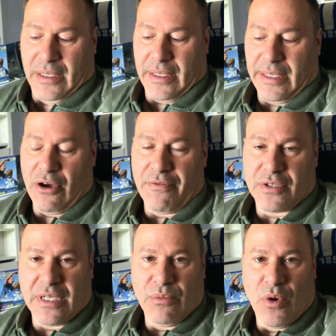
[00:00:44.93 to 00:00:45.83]
He
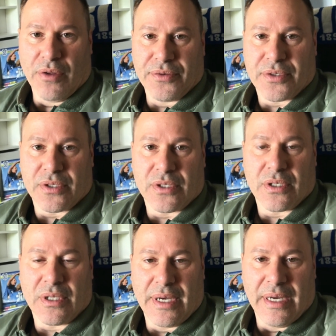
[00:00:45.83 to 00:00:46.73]
obviously wants
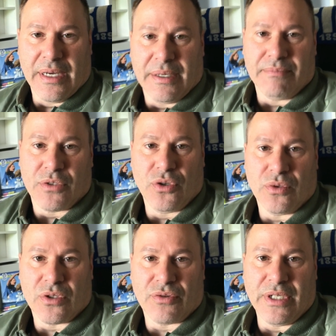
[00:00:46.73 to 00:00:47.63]
2 to
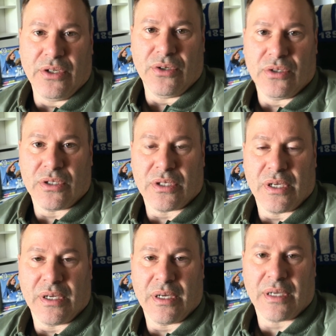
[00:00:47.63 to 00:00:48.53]
3 years.
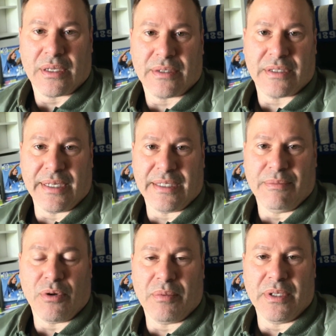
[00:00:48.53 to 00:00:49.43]
City
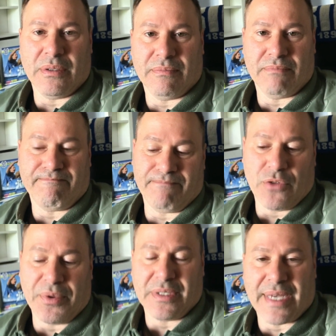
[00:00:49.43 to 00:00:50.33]
probably,
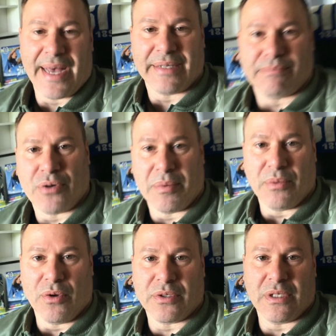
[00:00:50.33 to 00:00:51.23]
in town, probably
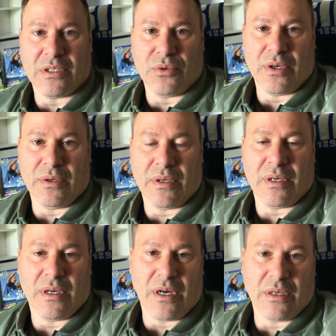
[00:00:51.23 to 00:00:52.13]
wanted to do
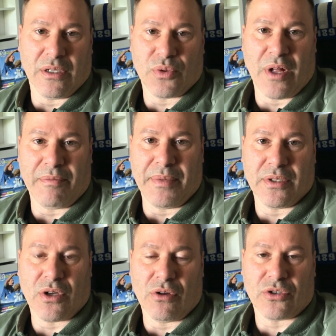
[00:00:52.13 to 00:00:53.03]
a
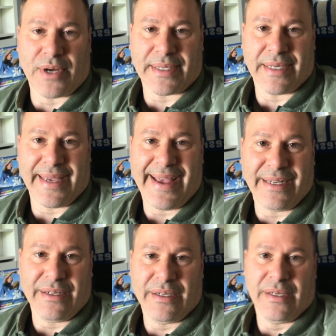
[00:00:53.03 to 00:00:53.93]
12-month contract
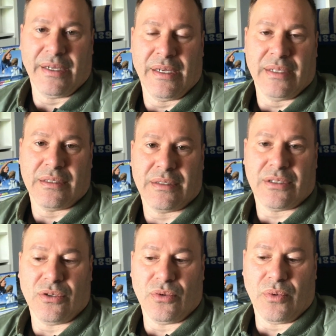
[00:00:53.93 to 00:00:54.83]
again
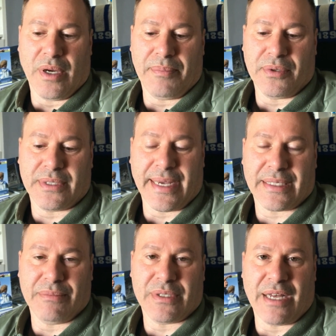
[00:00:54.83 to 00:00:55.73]
to protect
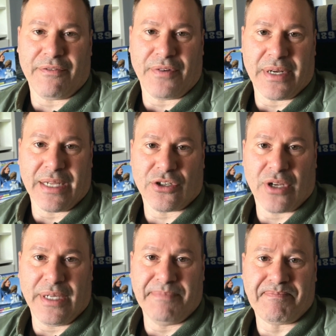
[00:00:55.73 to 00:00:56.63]
himself
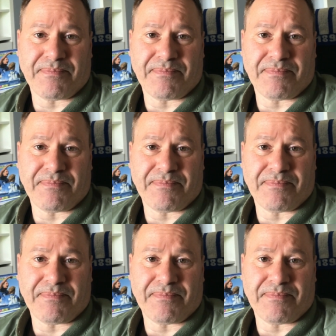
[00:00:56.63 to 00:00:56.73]
financially.